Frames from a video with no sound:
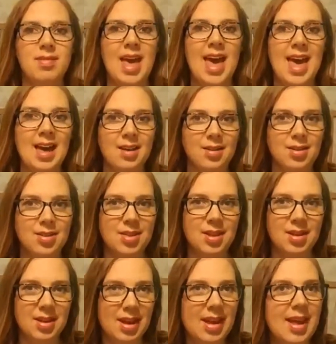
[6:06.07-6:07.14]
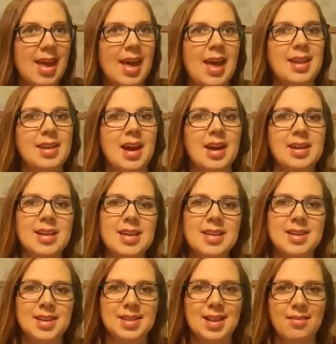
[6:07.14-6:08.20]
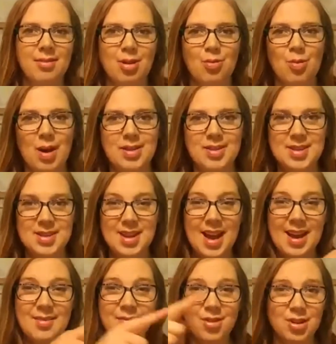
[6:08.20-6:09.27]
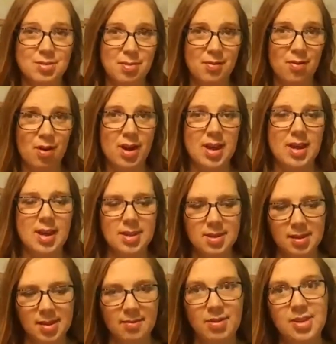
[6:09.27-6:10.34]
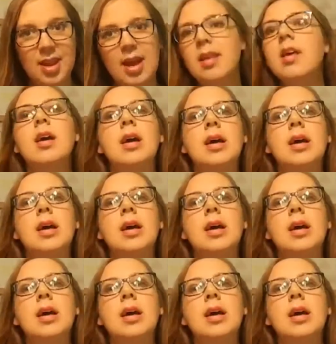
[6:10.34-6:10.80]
health, and I need level 1 to 9 first before I can get to level 10.